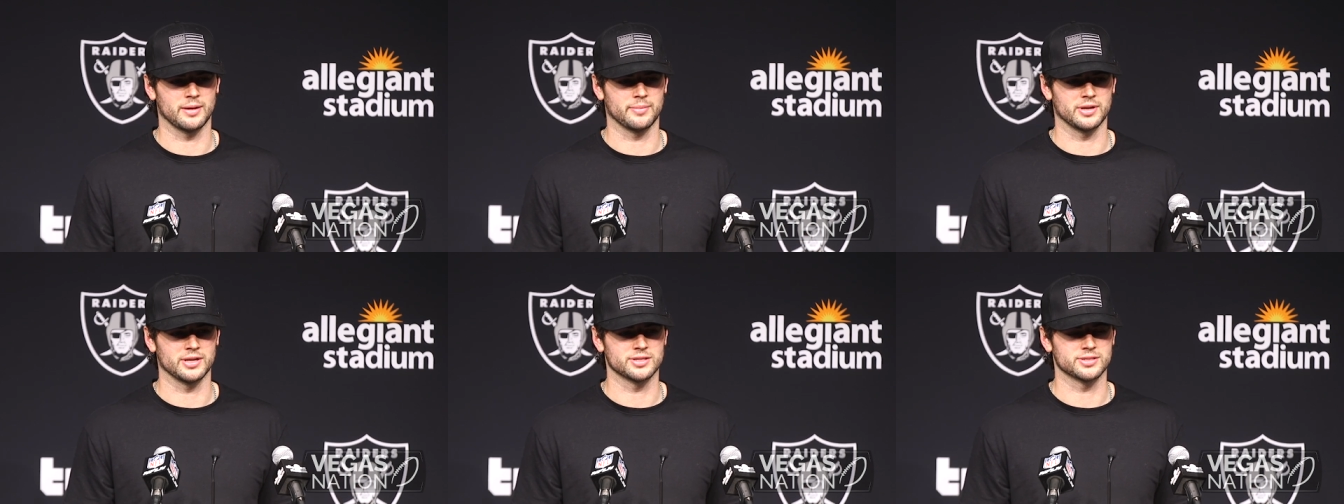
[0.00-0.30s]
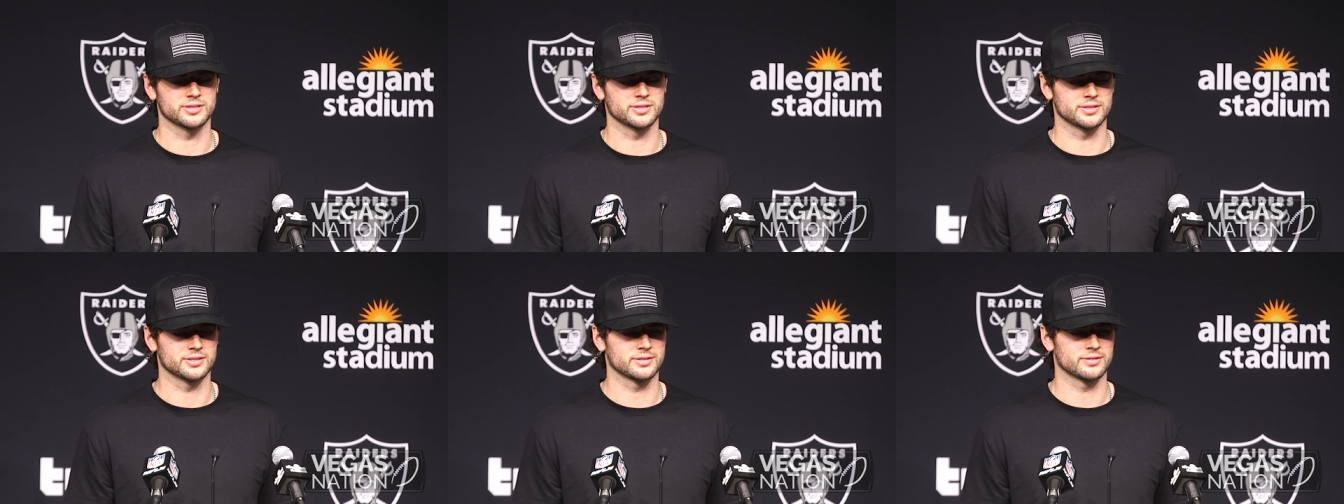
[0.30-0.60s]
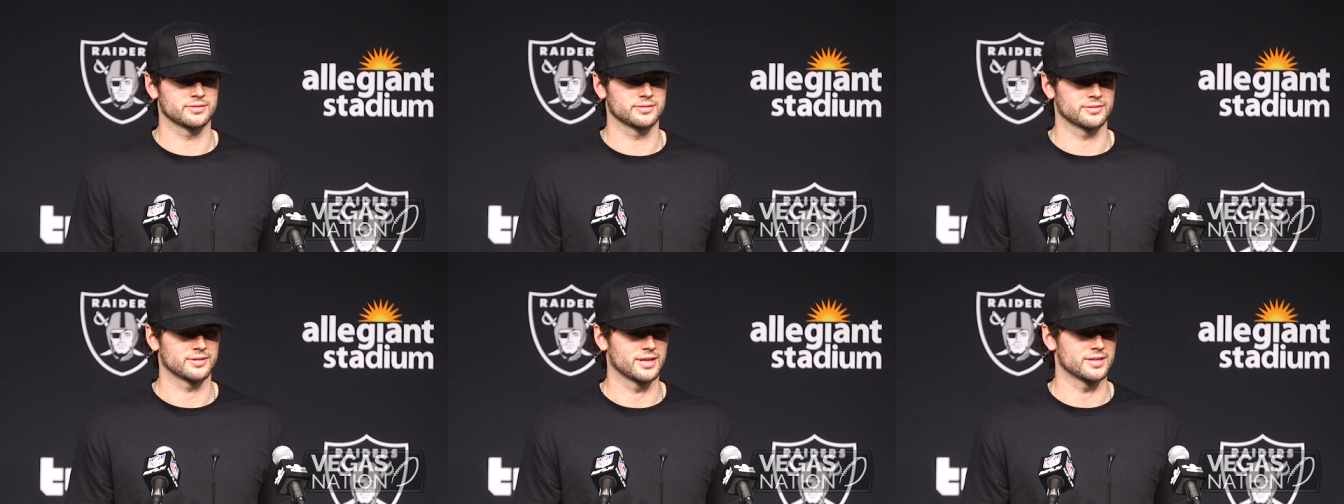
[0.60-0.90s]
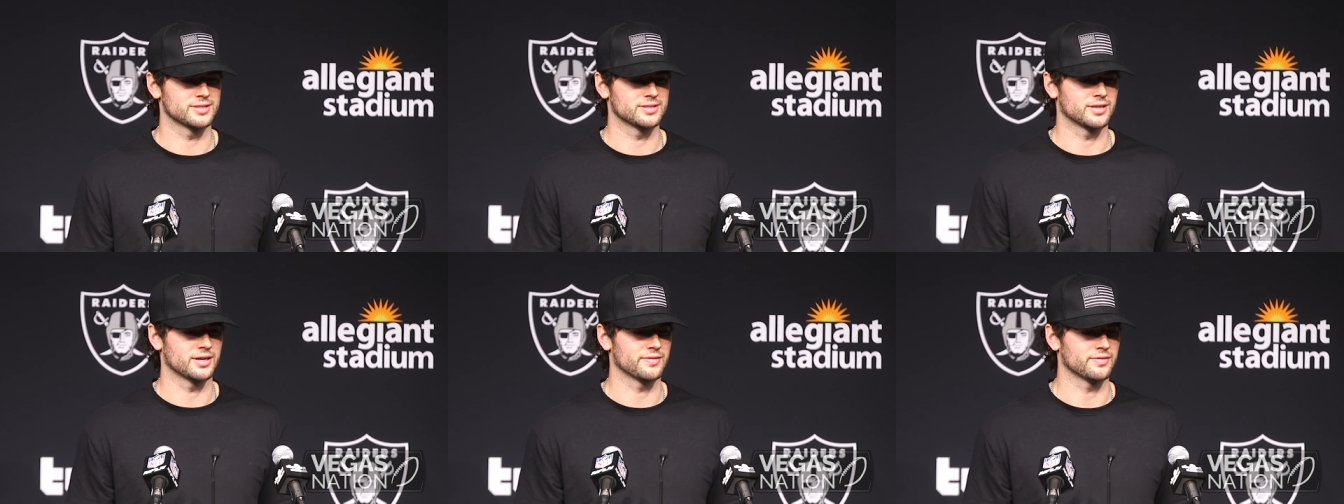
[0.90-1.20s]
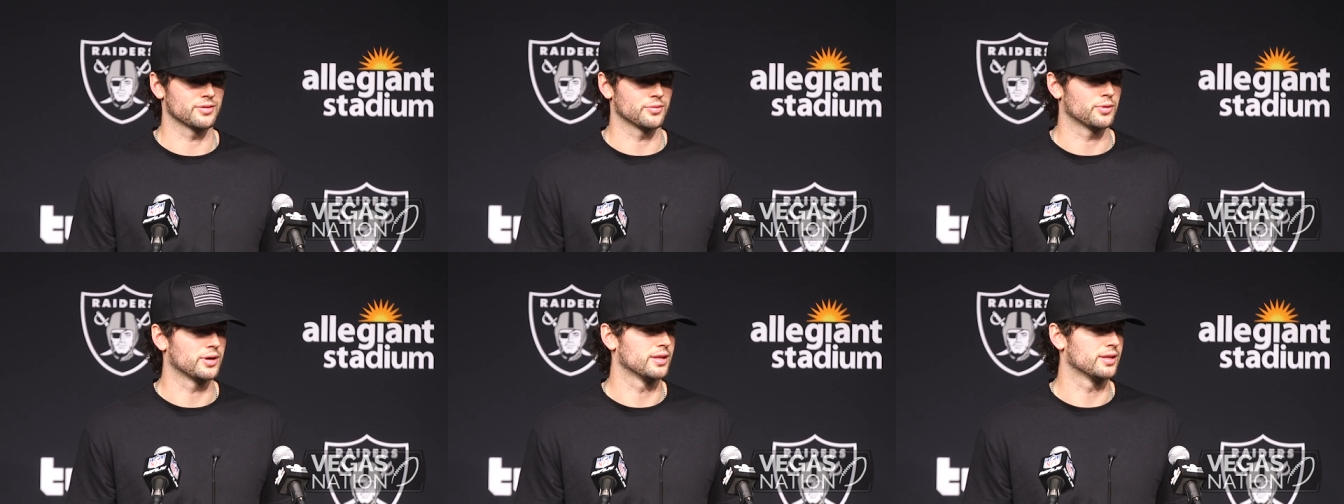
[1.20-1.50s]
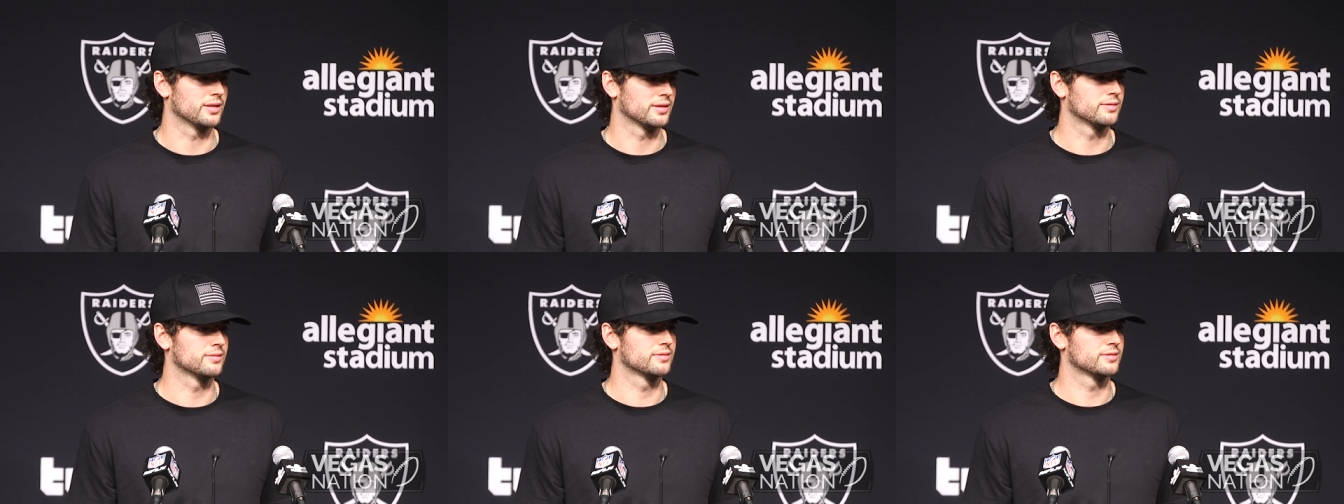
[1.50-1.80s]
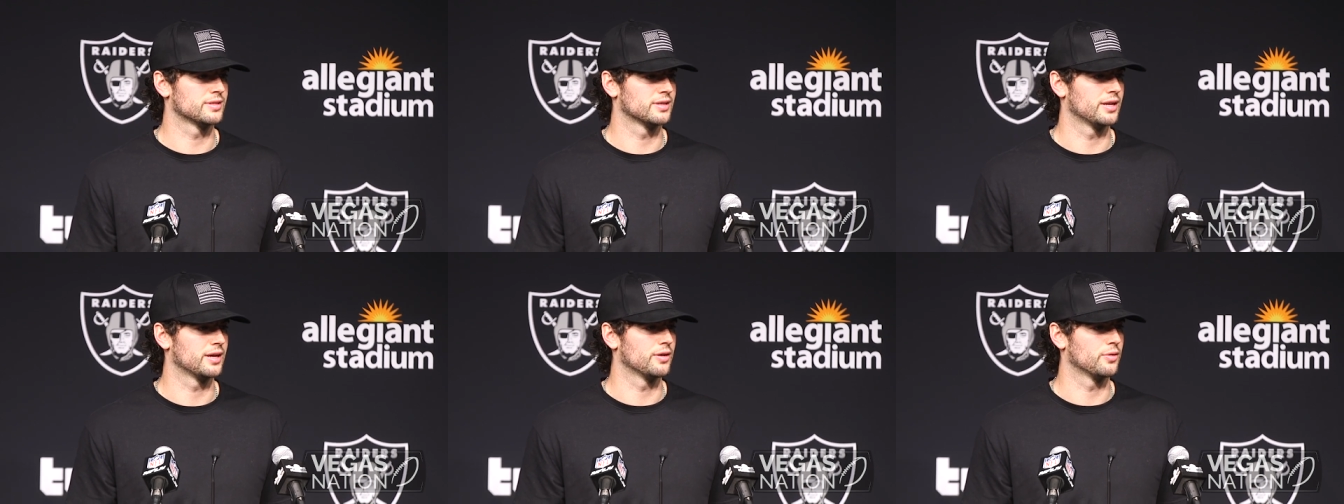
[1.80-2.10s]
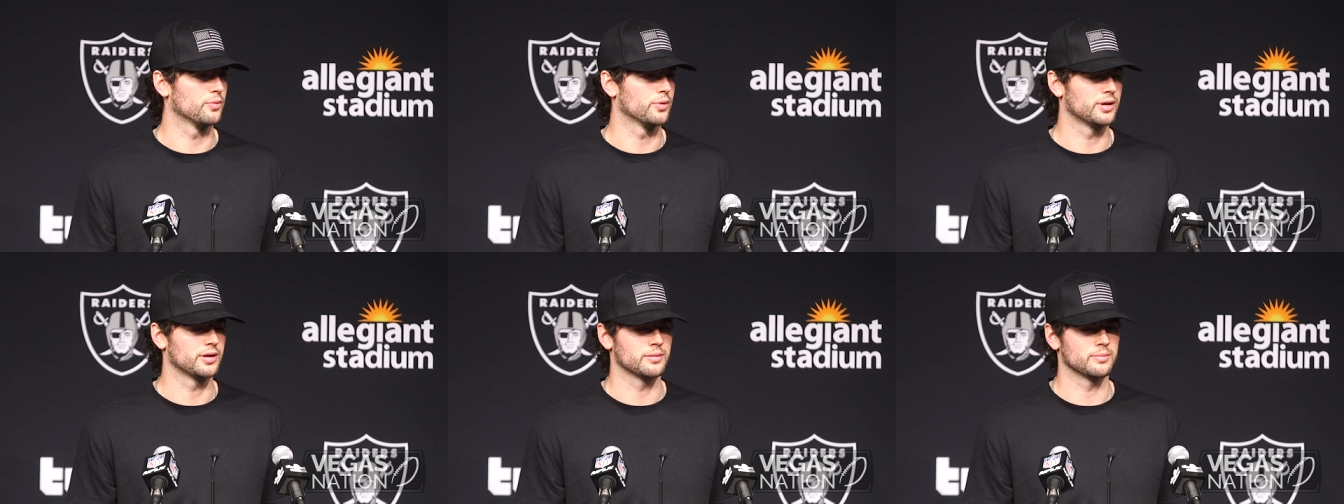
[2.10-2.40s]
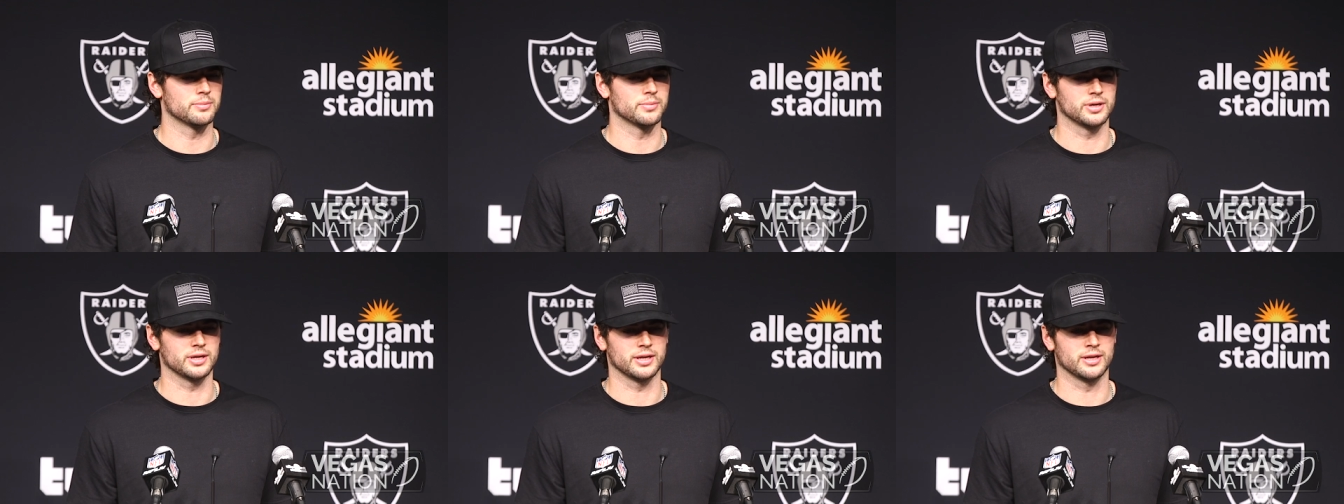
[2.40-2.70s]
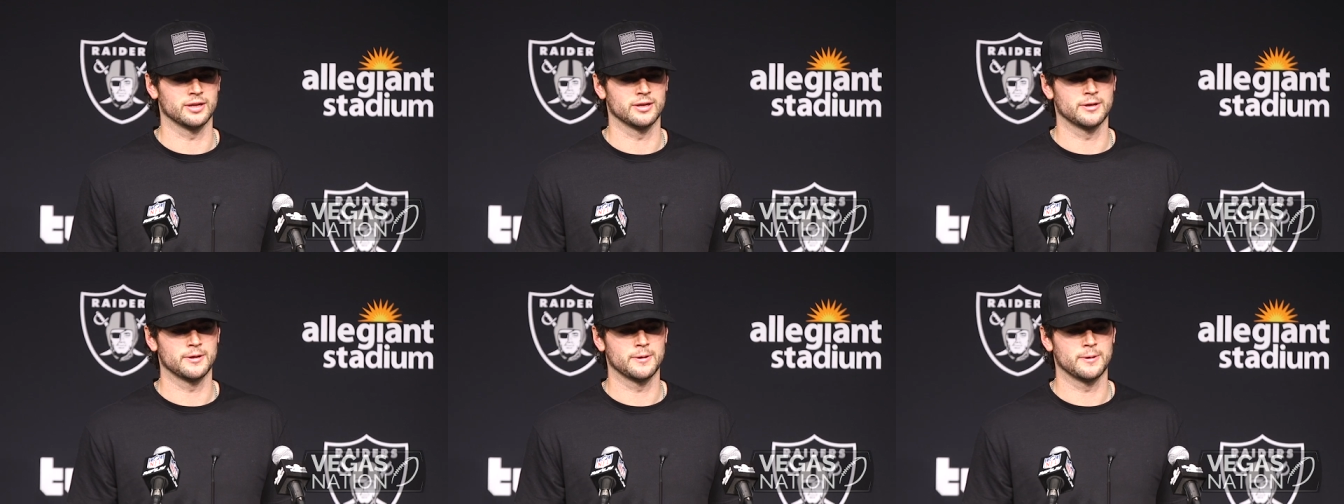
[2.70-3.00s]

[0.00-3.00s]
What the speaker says: I mean, it's tough the way that today went, but